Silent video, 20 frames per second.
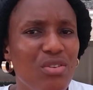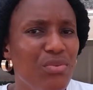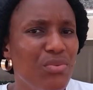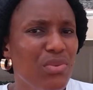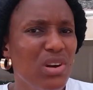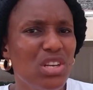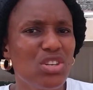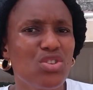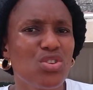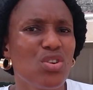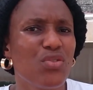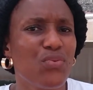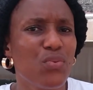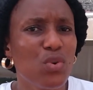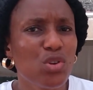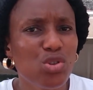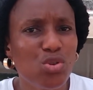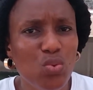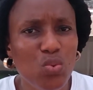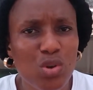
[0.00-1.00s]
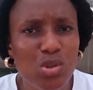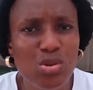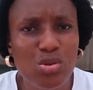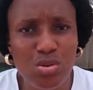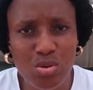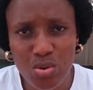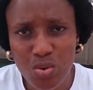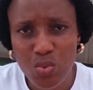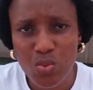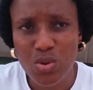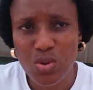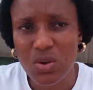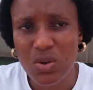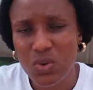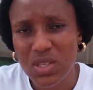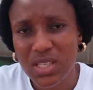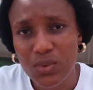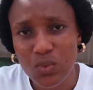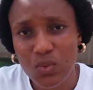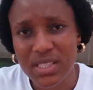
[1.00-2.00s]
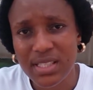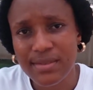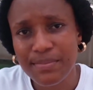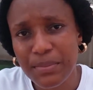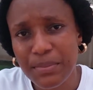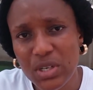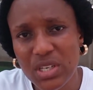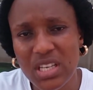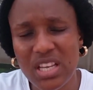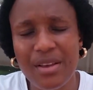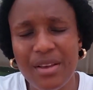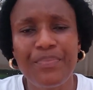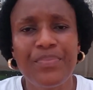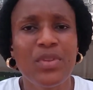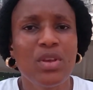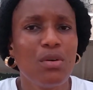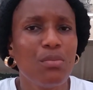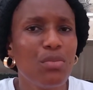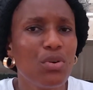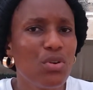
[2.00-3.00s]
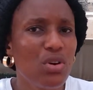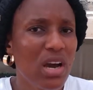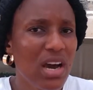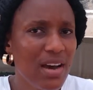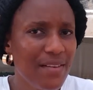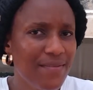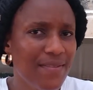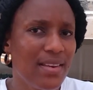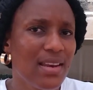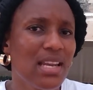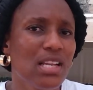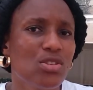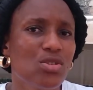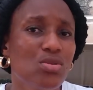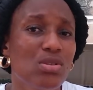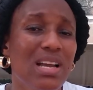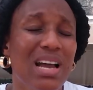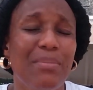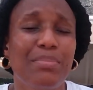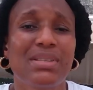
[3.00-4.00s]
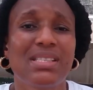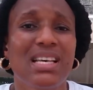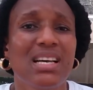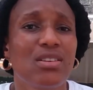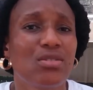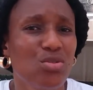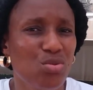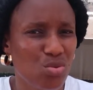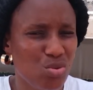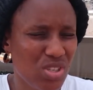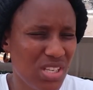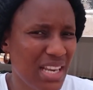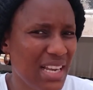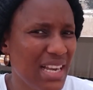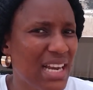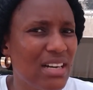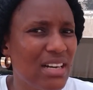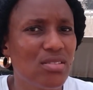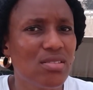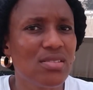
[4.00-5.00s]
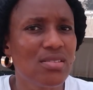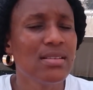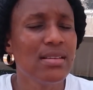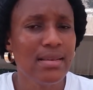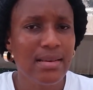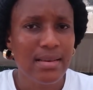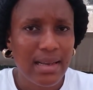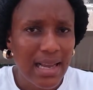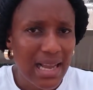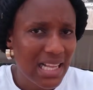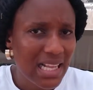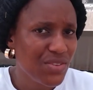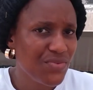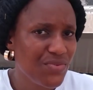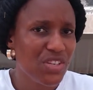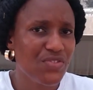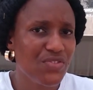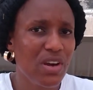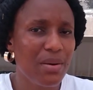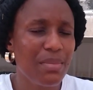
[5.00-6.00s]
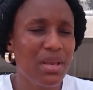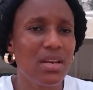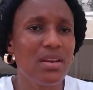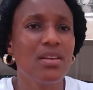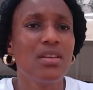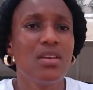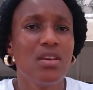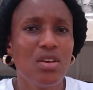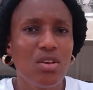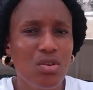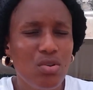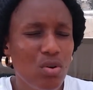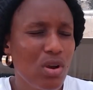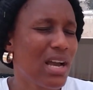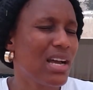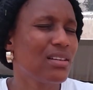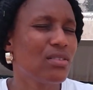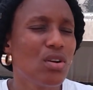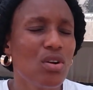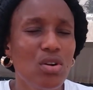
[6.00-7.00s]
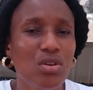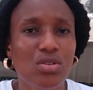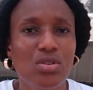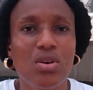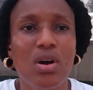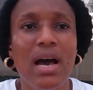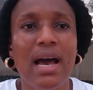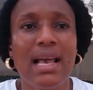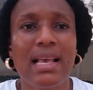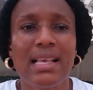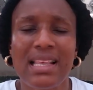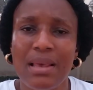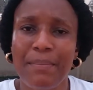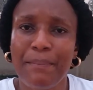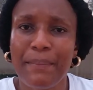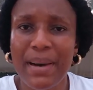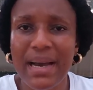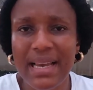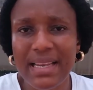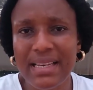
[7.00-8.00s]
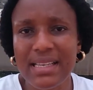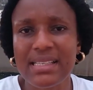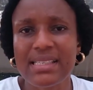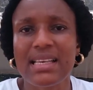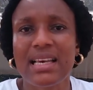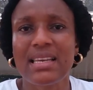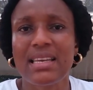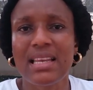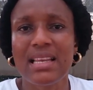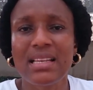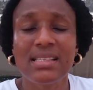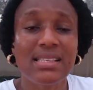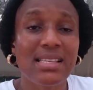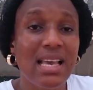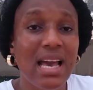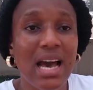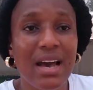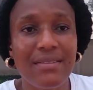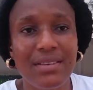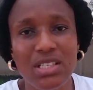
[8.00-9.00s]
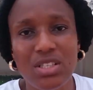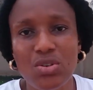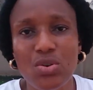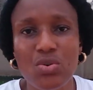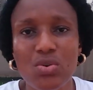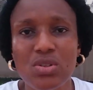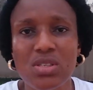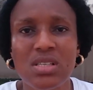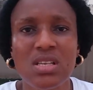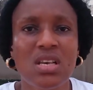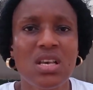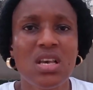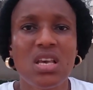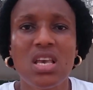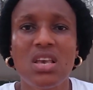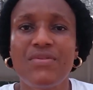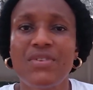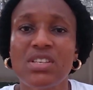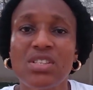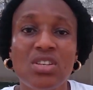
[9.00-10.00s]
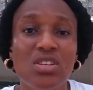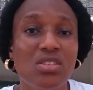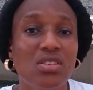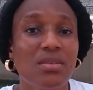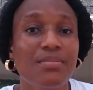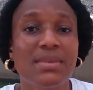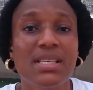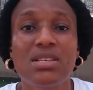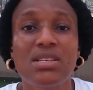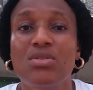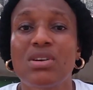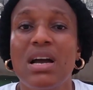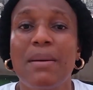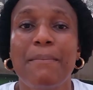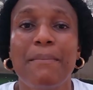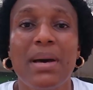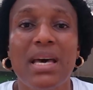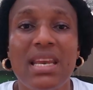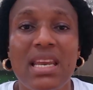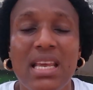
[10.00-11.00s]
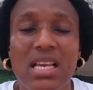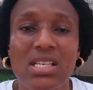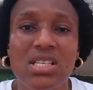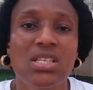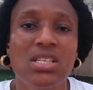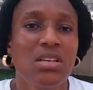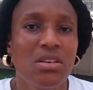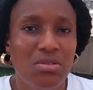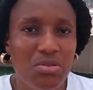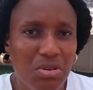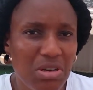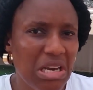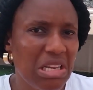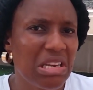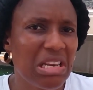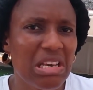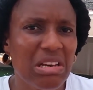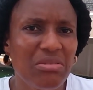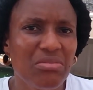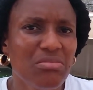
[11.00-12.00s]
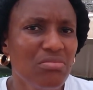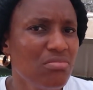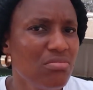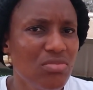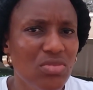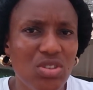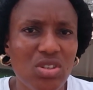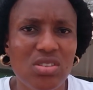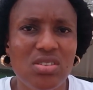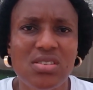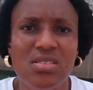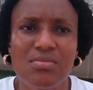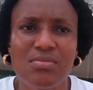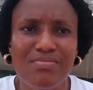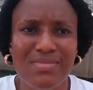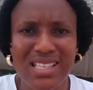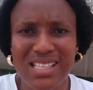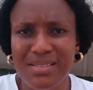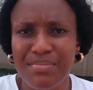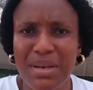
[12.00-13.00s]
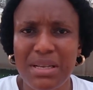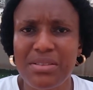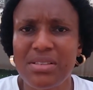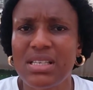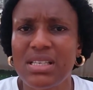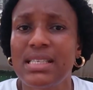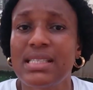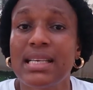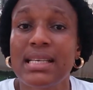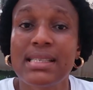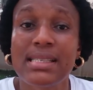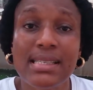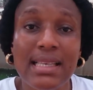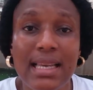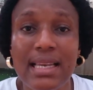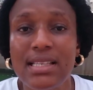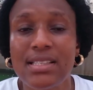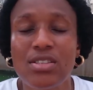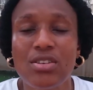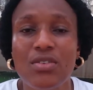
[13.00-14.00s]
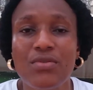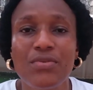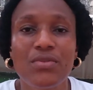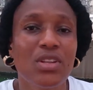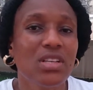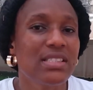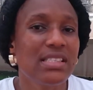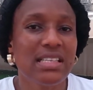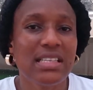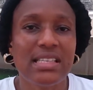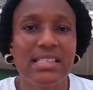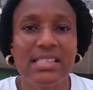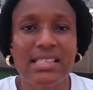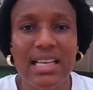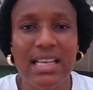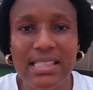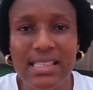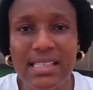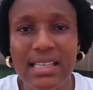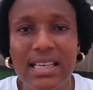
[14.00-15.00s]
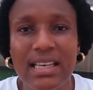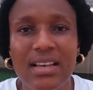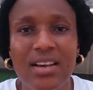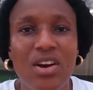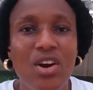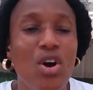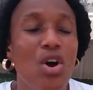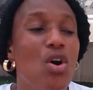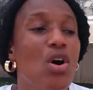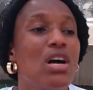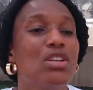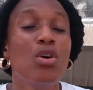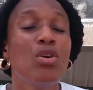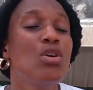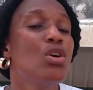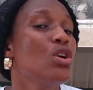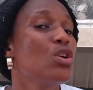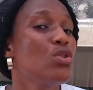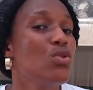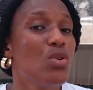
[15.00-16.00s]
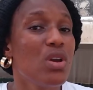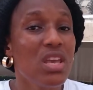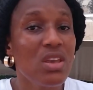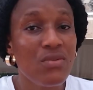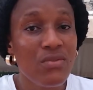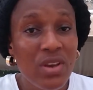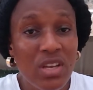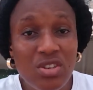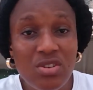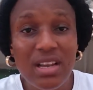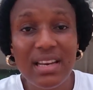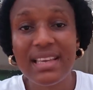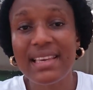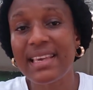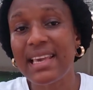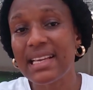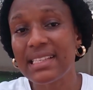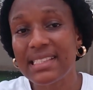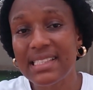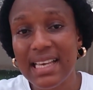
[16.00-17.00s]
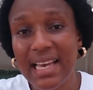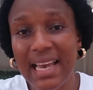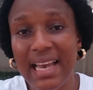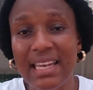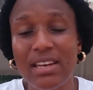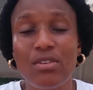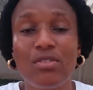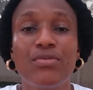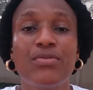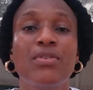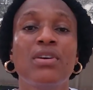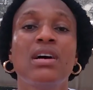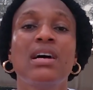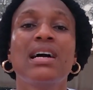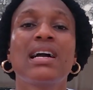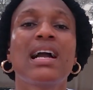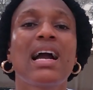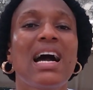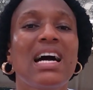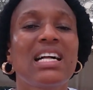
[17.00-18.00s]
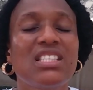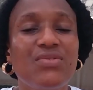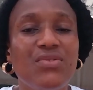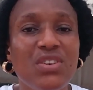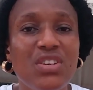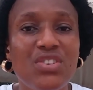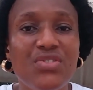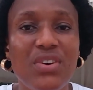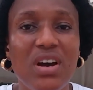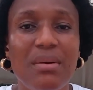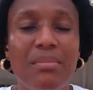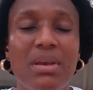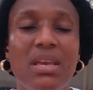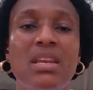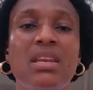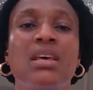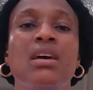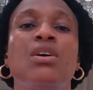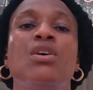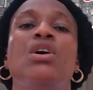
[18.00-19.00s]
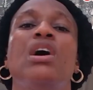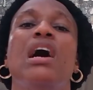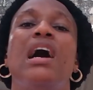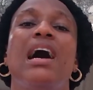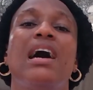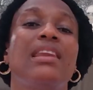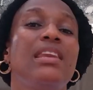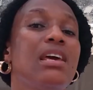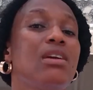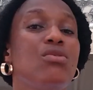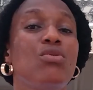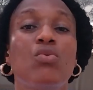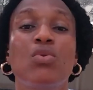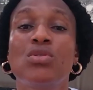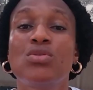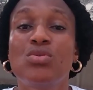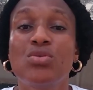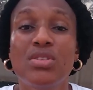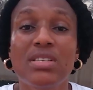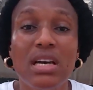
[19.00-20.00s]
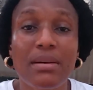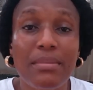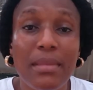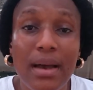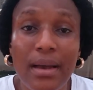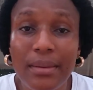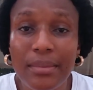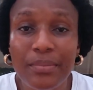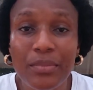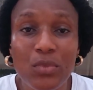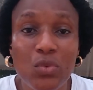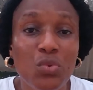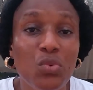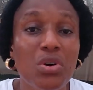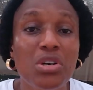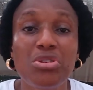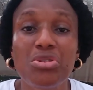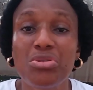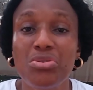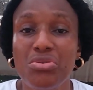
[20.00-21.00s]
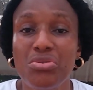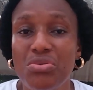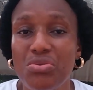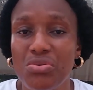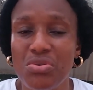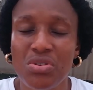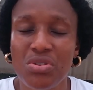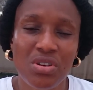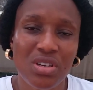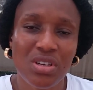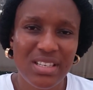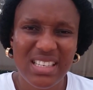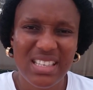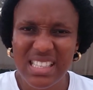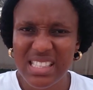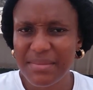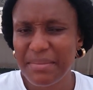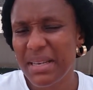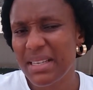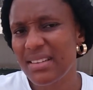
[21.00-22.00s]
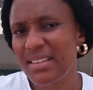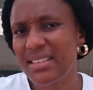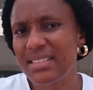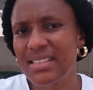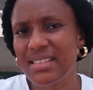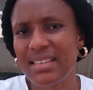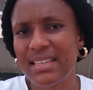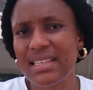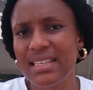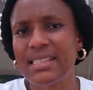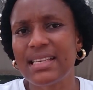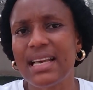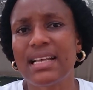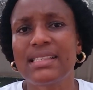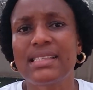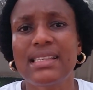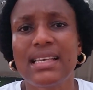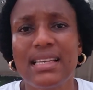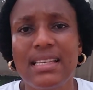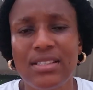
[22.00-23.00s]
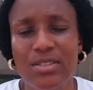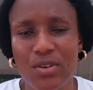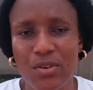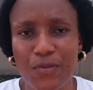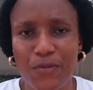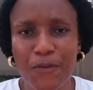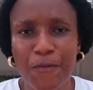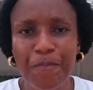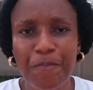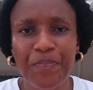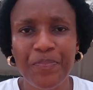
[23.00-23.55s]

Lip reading: not really sure of what you want to do with money, but you have a little capital to check out catfish farming, you can close your eyes and buy this and then see how it goes. If it's not something you can manage, you can now just dismantle it and sell it off. Nothing is static. Or you eventually get tired of catfish farming and then you want to japa. What do? Dismantle it and sell it off.